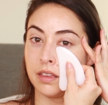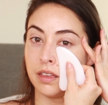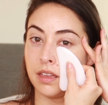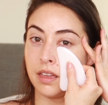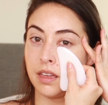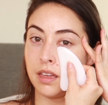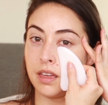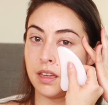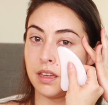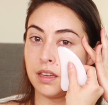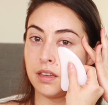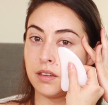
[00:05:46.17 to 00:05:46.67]

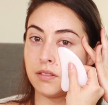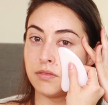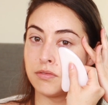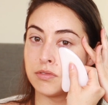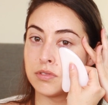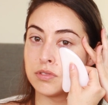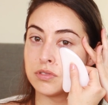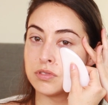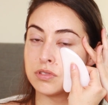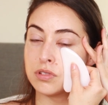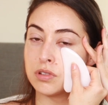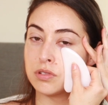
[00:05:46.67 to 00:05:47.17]

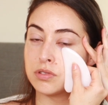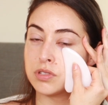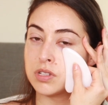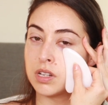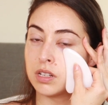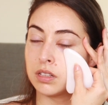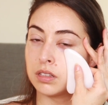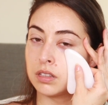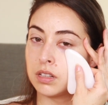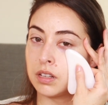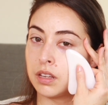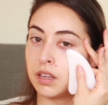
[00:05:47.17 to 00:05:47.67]
ever so
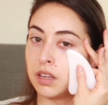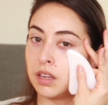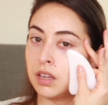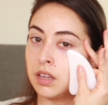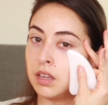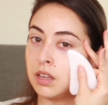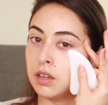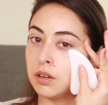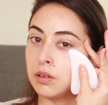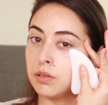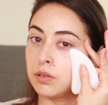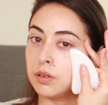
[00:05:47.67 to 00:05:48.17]
gently
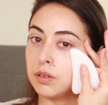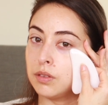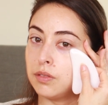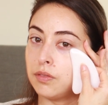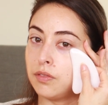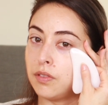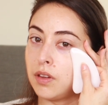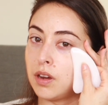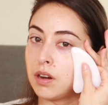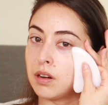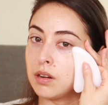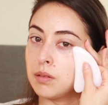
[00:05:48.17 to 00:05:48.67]
with
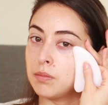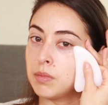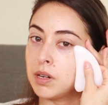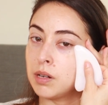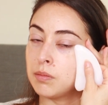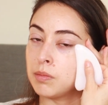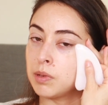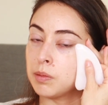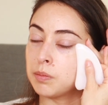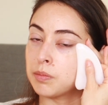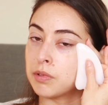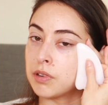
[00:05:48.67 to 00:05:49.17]
very
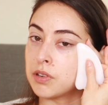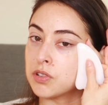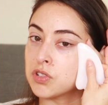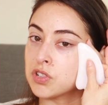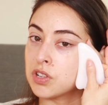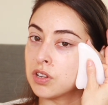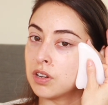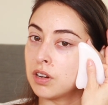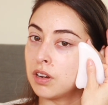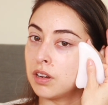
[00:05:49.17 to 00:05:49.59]
minimal pressure